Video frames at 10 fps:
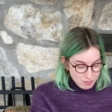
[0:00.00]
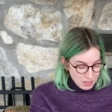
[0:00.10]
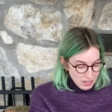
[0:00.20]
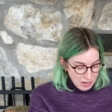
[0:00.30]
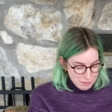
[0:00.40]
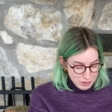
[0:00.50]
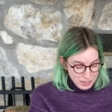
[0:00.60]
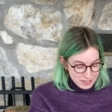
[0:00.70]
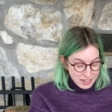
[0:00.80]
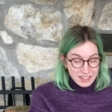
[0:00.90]
I'm very
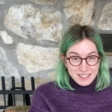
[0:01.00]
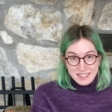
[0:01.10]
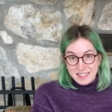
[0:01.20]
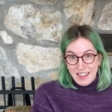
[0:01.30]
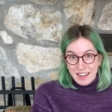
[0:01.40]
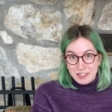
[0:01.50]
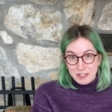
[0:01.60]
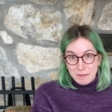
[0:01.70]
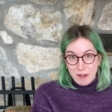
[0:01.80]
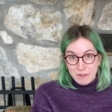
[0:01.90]
excited because this is actually
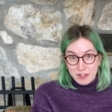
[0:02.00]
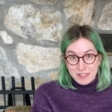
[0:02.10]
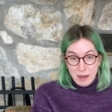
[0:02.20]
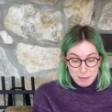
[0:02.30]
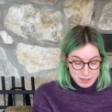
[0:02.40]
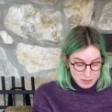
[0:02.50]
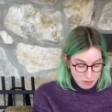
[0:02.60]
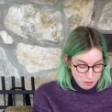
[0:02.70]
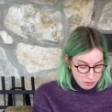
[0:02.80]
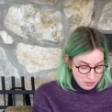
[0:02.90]
my first
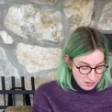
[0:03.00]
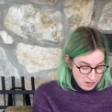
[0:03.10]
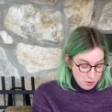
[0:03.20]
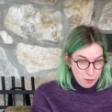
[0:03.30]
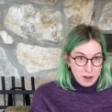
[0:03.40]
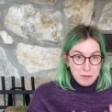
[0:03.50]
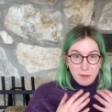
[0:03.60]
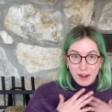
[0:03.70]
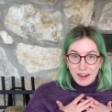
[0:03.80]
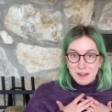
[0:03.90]
episode where I'm
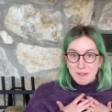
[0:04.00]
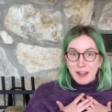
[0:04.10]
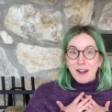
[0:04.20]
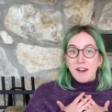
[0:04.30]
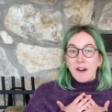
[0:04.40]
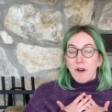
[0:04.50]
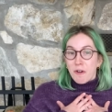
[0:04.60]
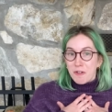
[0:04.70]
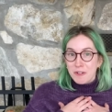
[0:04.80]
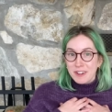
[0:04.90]
wearing my
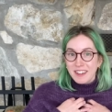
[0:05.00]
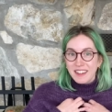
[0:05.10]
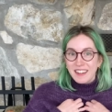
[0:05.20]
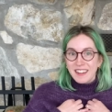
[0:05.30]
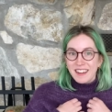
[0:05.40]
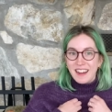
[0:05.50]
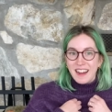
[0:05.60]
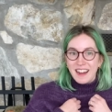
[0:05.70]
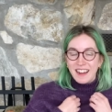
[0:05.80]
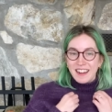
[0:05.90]
own
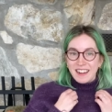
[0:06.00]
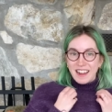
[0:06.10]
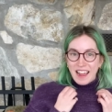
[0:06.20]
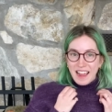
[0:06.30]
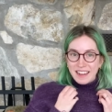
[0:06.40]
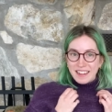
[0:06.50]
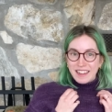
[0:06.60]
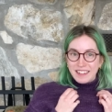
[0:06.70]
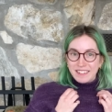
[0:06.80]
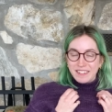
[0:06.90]
uh, hand
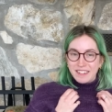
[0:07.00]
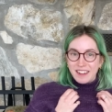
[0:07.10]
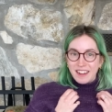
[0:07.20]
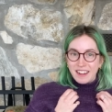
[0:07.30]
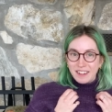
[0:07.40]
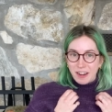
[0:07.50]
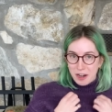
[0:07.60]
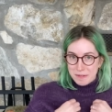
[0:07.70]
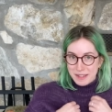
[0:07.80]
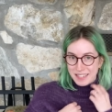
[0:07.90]
knit
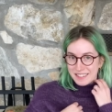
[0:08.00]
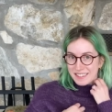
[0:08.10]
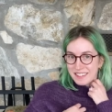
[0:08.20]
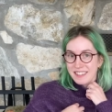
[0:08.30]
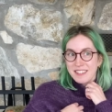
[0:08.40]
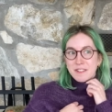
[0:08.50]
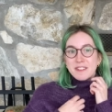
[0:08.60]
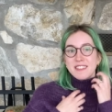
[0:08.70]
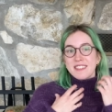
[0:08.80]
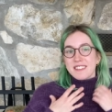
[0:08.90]
garment. So this
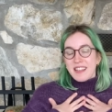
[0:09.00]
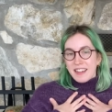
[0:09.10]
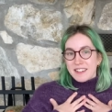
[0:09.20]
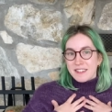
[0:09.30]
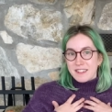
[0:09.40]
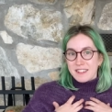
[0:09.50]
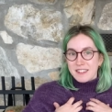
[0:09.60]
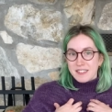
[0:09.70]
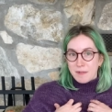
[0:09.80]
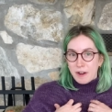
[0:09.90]
is the second
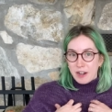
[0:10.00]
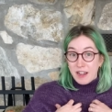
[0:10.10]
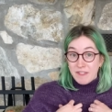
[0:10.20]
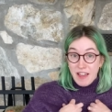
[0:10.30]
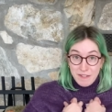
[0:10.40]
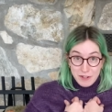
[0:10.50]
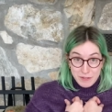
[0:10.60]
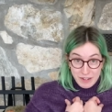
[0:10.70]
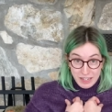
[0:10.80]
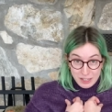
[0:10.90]
sweater I've ever
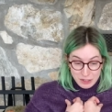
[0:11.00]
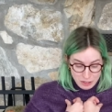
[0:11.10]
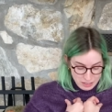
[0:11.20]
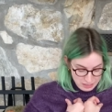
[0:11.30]
finished.